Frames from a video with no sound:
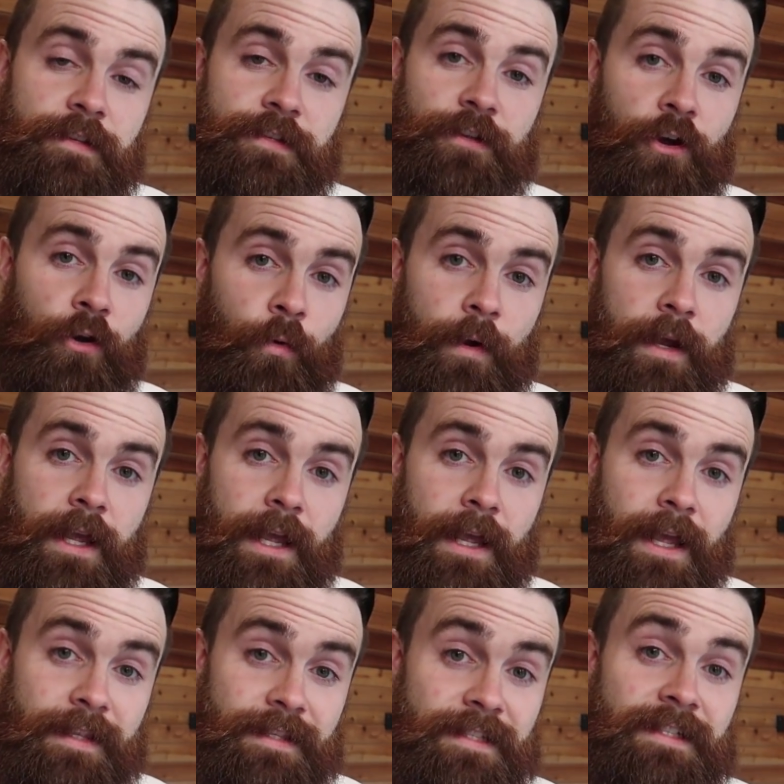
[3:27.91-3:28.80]
So
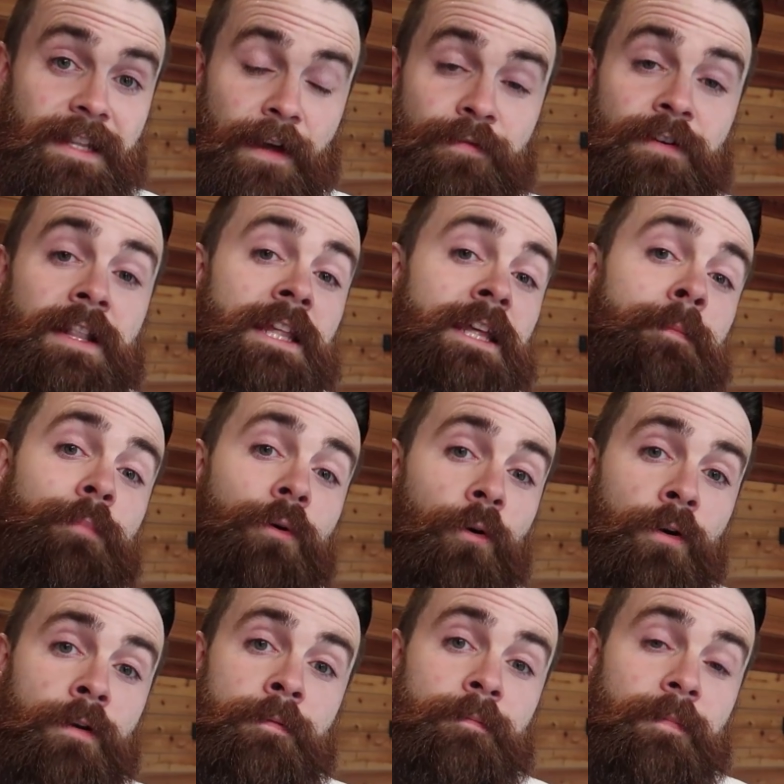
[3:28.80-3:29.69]
it's definitely
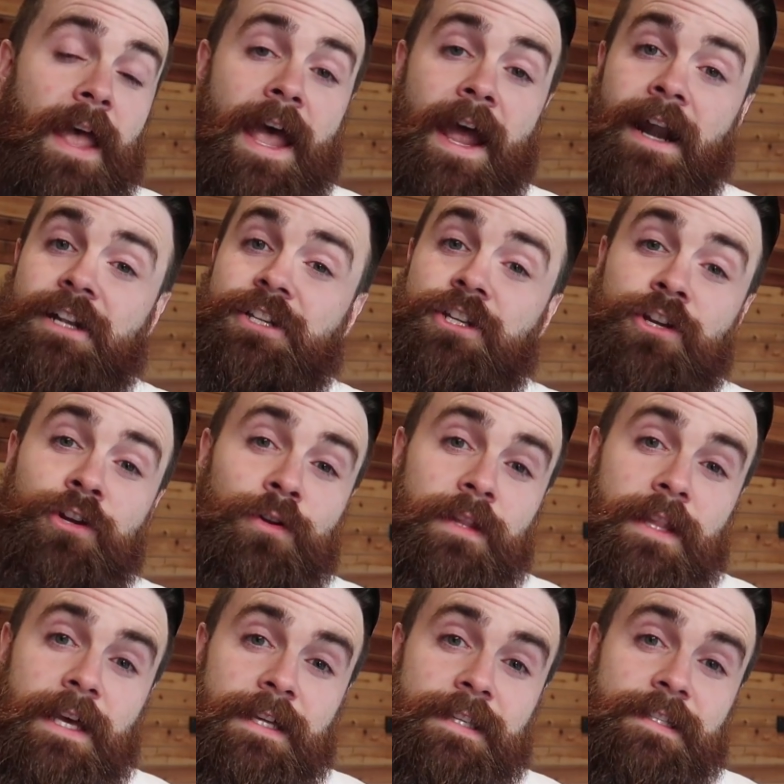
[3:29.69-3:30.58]
important. Add it to
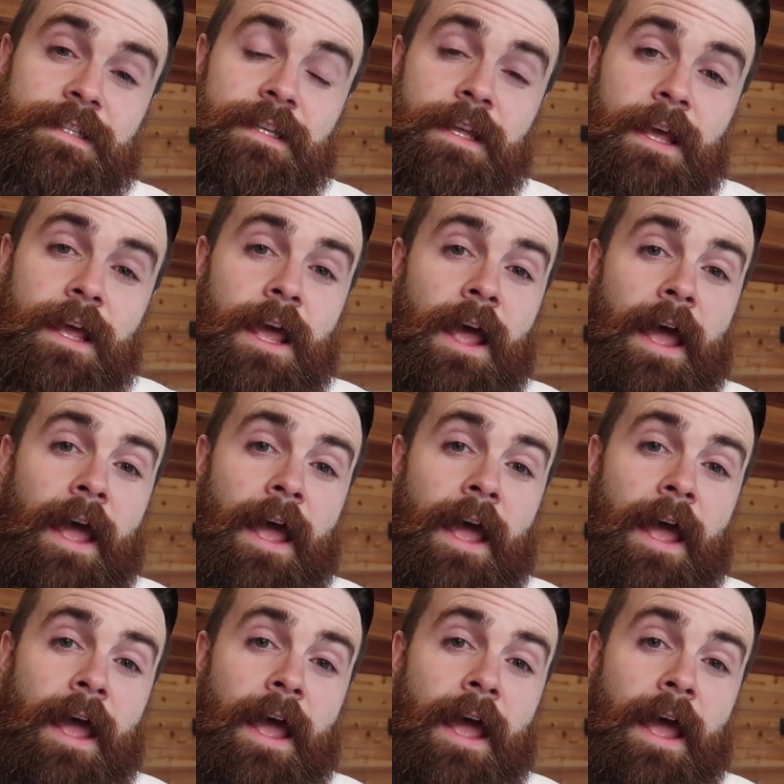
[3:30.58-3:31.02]
your list.